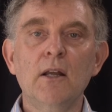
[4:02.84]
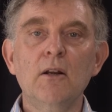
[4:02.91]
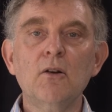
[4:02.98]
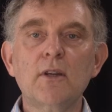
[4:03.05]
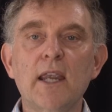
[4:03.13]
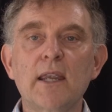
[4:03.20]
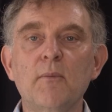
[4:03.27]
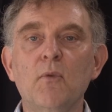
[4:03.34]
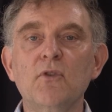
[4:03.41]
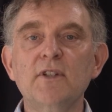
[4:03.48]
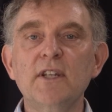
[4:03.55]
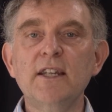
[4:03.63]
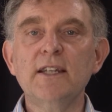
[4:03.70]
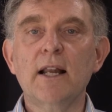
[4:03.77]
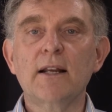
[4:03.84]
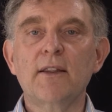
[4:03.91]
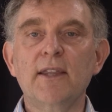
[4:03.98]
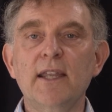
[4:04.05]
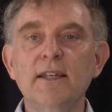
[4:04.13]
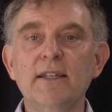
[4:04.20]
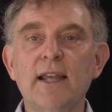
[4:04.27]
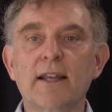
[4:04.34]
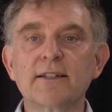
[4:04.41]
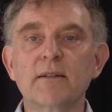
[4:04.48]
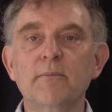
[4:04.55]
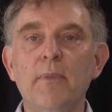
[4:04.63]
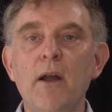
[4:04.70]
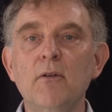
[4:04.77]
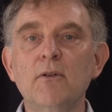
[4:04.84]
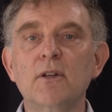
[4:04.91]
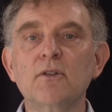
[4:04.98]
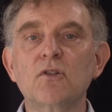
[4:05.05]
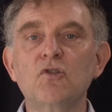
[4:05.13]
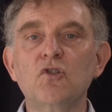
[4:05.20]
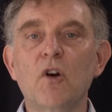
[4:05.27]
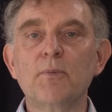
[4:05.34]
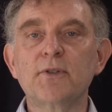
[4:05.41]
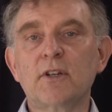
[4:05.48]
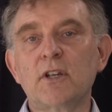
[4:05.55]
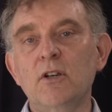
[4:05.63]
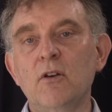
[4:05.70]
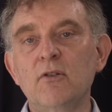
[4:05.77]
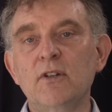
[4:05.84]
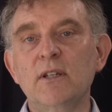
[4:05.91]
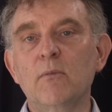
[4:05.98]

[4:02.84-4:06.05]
Looking in more detail at the index components, job security